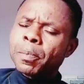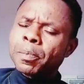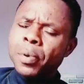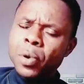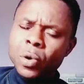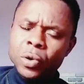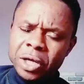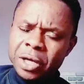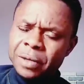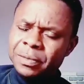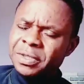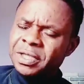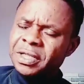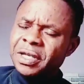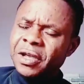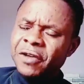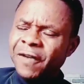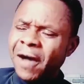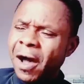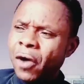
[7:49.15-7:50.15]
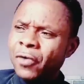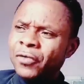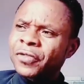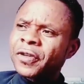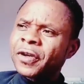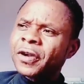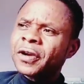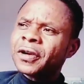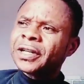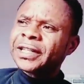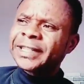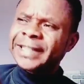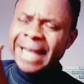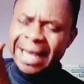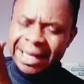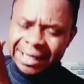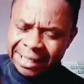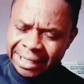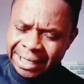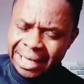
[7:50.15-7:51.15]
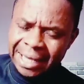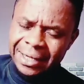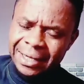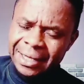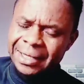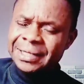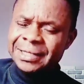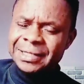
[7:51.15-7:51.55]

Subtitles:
put himself out there, dedicated